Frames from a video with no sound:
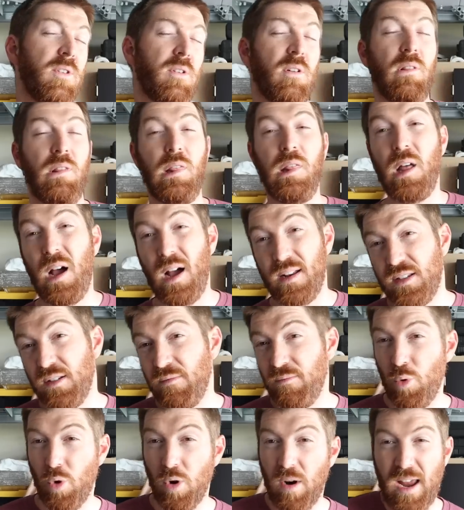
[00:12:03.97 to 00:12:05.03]
There are lots
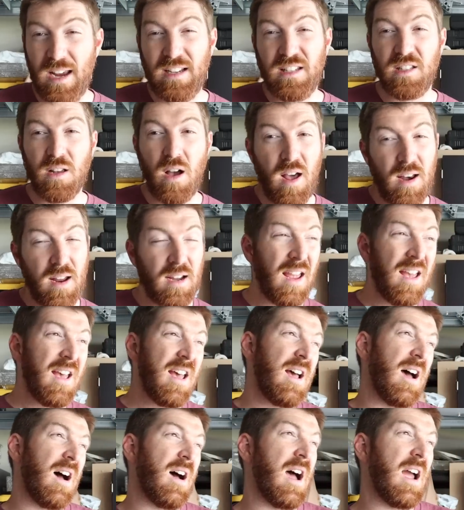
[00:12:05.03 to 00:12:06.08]
of more exotic,
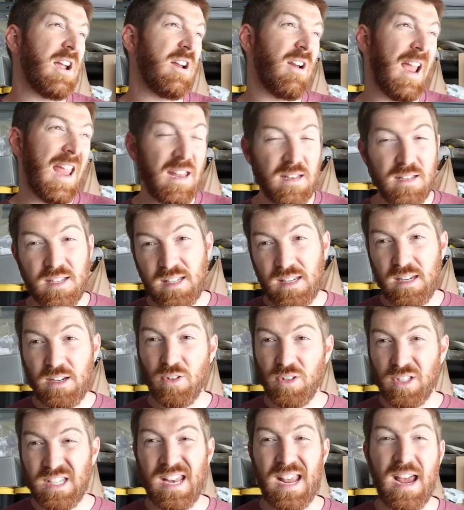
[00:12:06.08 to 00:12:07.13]
higher end
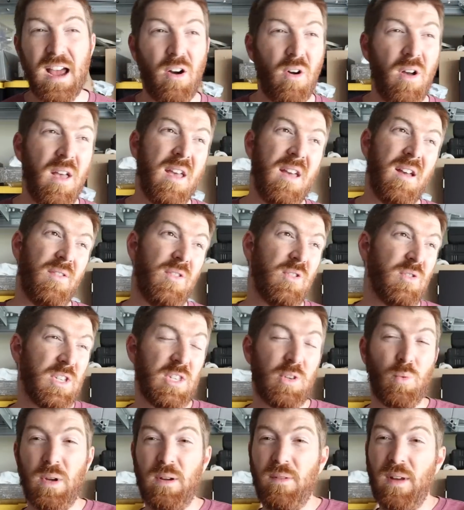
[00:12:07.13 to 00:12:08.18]
steels now. There's
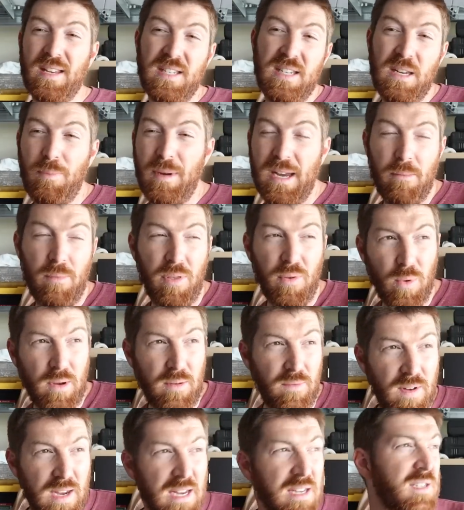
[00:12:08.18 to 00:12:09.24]
three C P M three
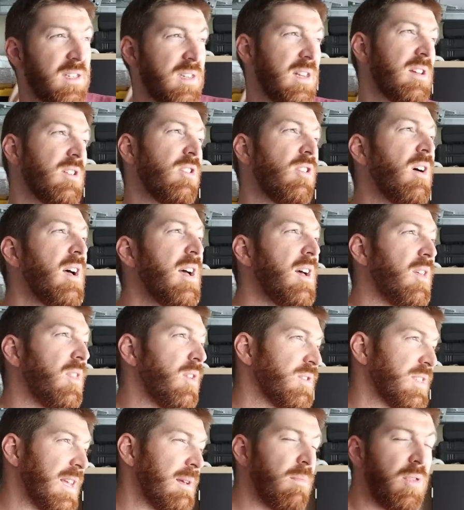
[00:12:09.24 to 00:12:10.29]
V steel.
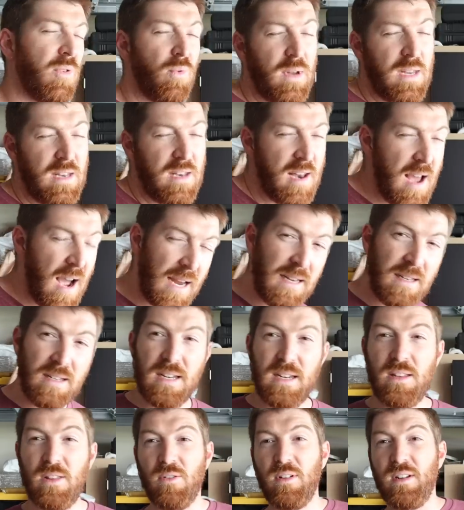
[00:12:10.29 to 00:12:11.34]
There's M three
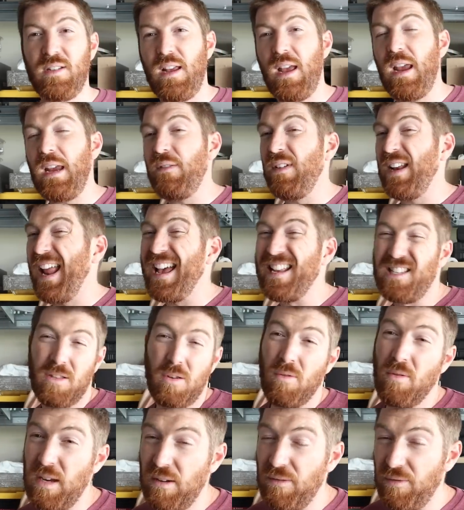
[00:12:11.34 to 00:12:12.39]
ninety. There is a, even S
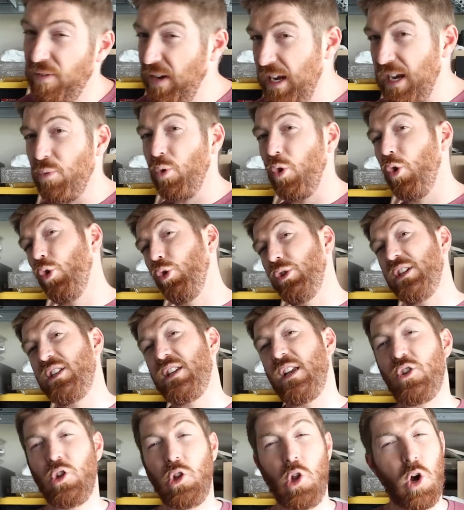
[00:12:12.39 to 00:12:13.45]
thirty V will hold its
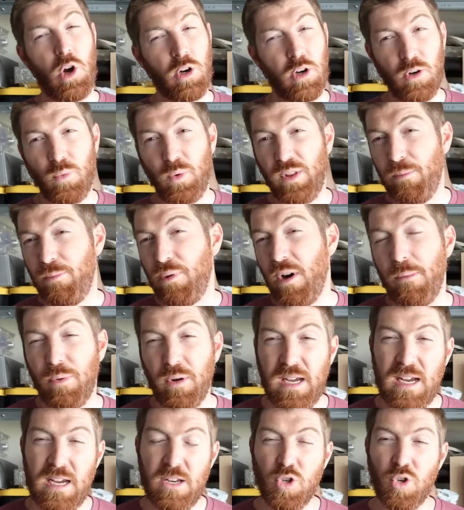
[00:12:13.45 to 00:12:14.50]
edge longer, and with a proper
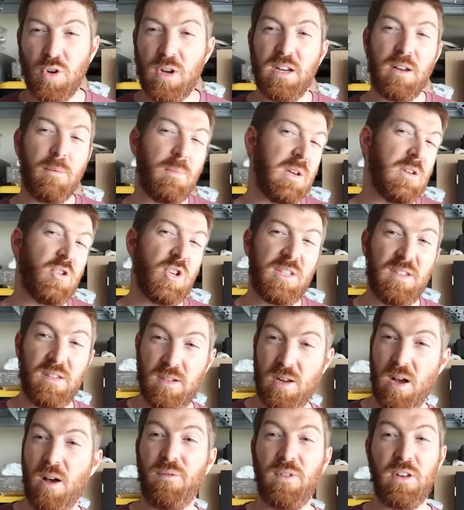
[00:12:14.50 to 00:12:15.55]
heat treat, could be just as
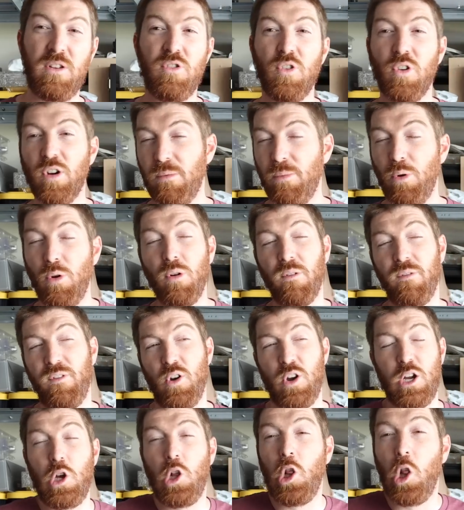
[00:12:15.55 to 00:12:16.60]
tough and durable, or
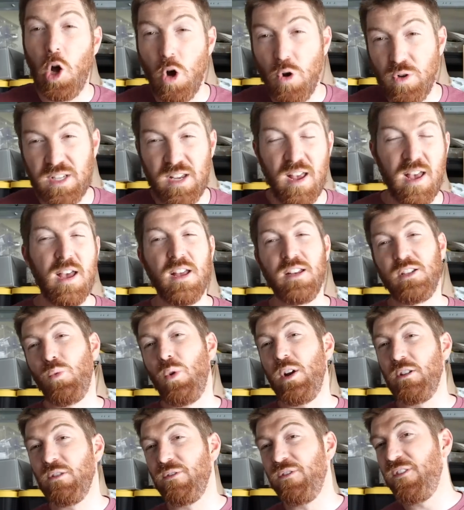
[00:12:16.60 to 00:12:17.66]
very close to
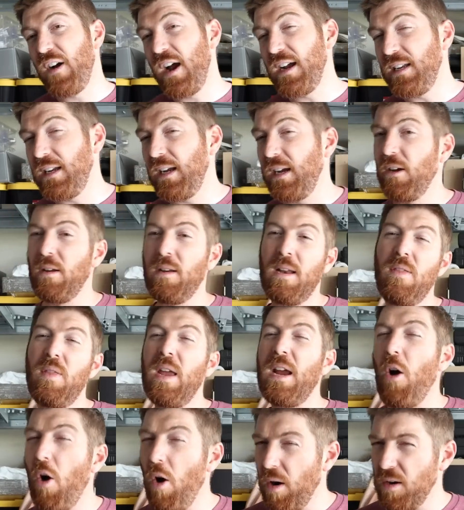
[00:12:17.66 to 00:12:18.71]
what you're finding here. And
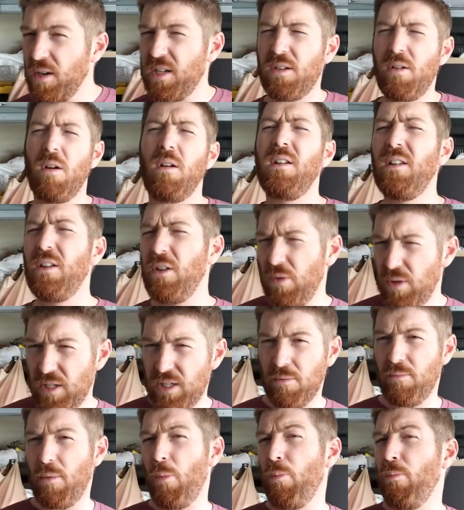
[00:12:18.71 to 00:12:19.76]
they are starting to do
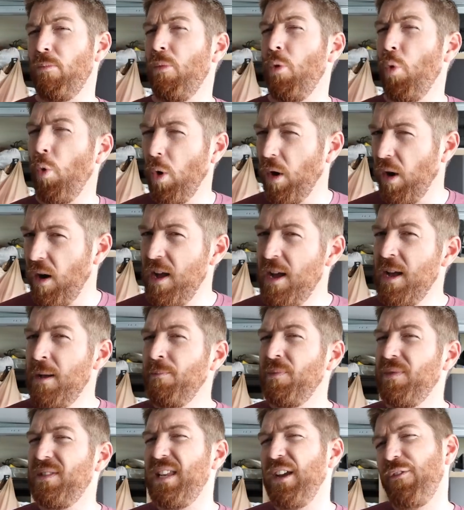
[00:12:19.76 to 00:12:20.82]
some more
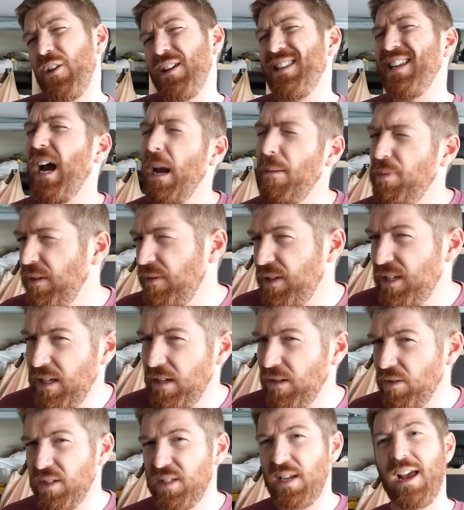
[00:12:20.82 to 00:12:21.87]
different types of
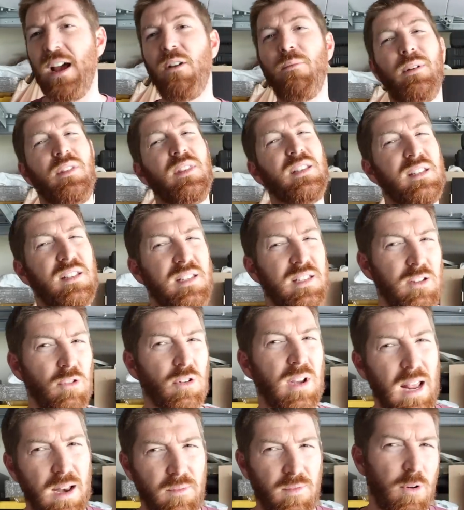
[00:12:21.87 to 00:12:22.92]
steels now, but this is still
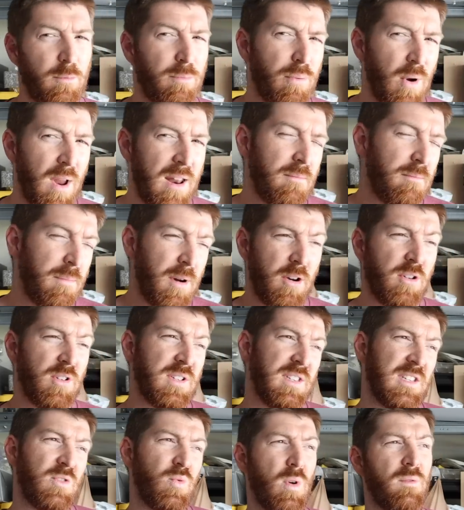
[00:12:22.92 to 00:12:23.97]
kind of their bread and butter,
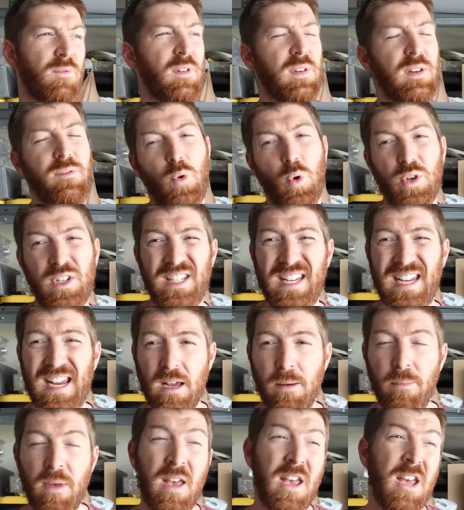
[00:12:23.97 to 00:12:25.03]
is this one fifty-four C
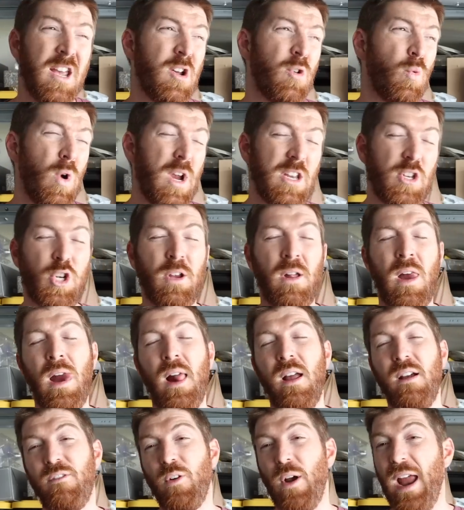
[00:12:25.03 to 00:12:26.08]
M, which
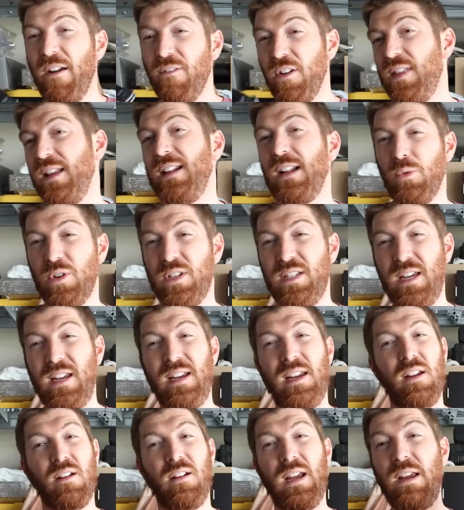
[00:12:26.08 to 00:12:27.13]
for everything that we're
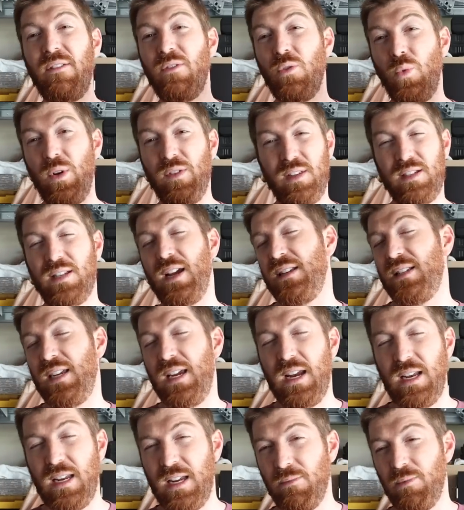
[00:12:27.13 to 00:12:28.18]
seeing here, even with the
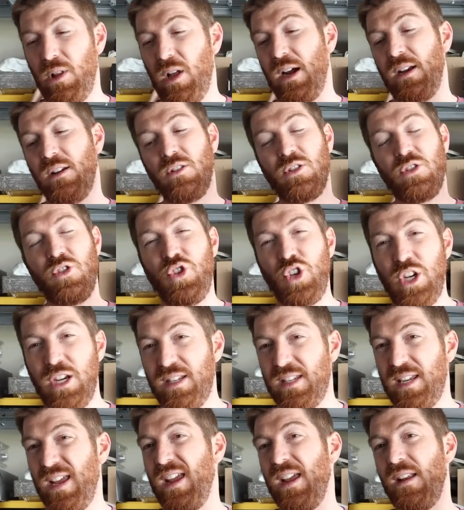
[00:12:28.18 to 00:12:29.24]
titanium liners, G
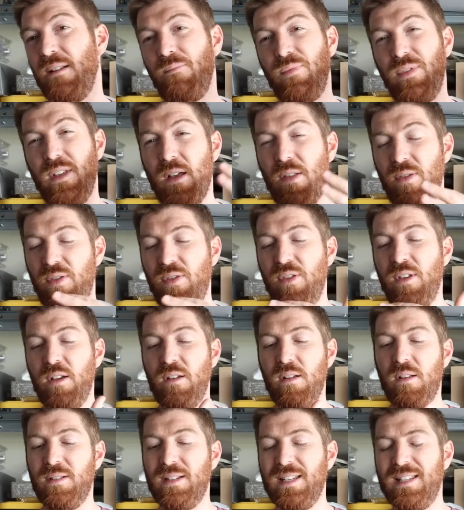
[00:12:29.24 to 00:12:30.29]
ten, the,
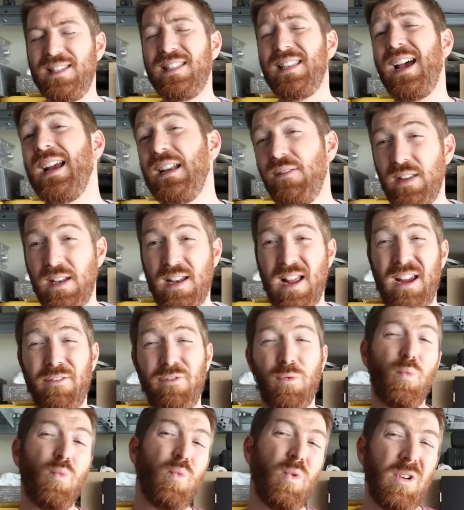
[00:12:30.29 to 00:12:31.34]
the design of the
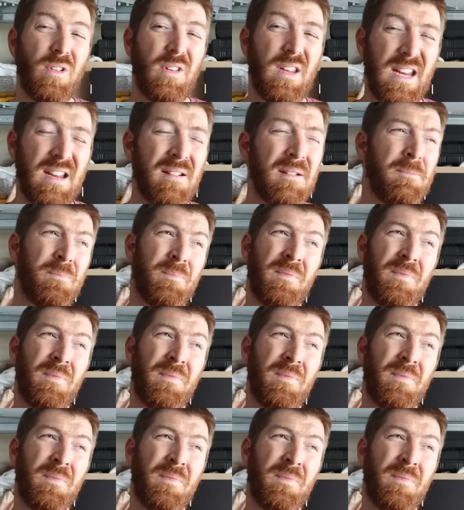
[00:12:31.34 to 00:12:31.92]
knife really,